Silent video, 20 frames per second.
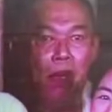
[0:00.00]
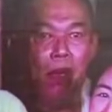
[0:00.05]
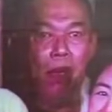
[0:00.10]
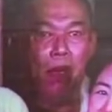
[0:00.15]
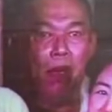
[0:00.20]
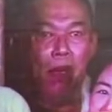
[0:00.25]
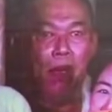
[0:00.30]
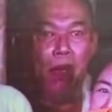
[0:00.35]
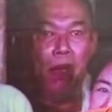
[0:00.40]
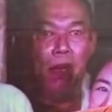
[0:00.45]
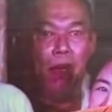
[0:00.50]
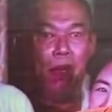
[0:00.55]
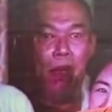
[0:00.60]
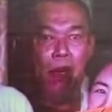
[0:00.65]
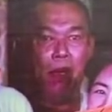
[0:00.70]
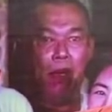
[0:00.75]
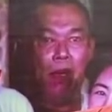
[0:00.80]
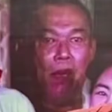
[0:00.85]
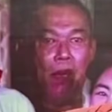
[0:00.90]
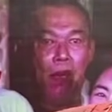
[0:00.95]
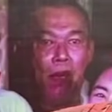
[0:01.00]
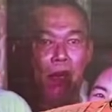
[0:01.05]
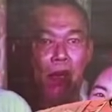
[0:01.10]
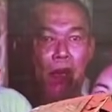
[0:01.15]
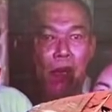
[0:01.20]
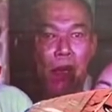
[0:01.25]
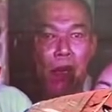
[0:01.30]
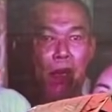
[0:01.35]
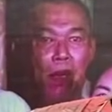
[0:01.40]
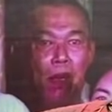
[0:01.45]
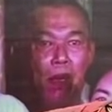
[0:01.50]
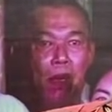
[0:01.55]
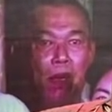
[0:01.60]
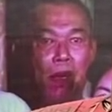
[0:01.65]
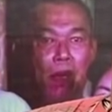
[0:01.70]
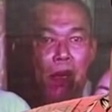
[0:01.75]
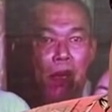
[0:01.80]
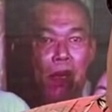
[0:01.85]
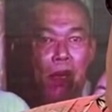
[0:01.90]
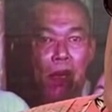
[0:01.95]

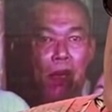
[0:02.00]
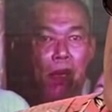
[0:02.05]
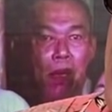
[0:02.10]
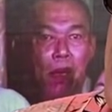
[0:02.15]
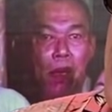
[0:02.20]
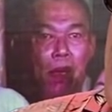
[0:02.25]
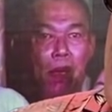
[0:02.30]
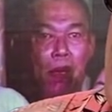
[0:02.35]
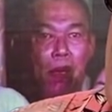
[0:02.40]
No words are spoken by the person on screen.